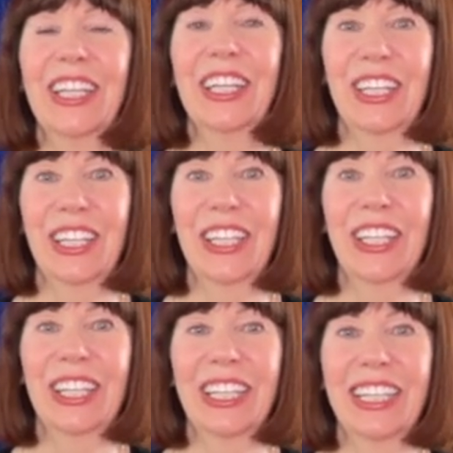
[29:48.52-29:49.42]

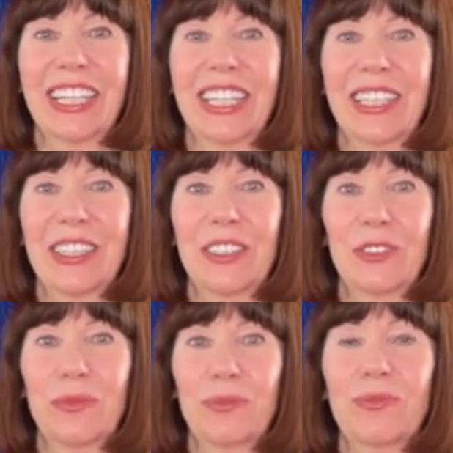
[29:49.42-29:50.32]

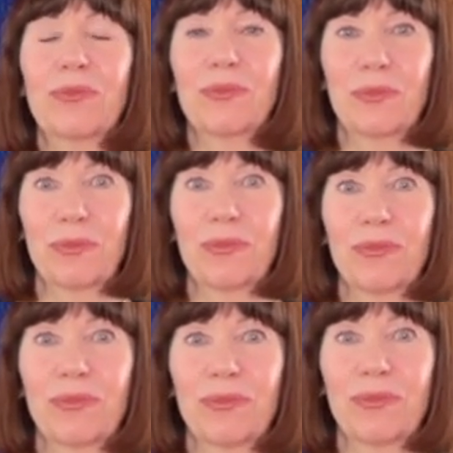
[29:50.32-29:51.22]

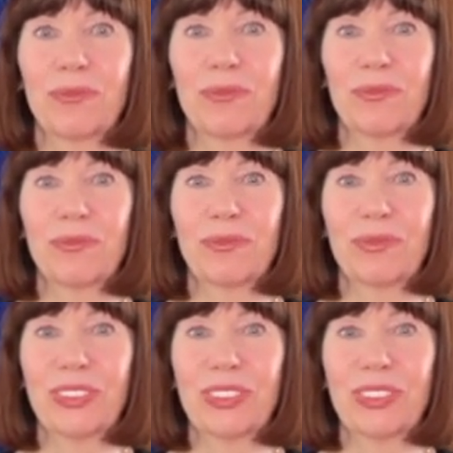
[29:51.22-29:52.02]
The person shown says nothing.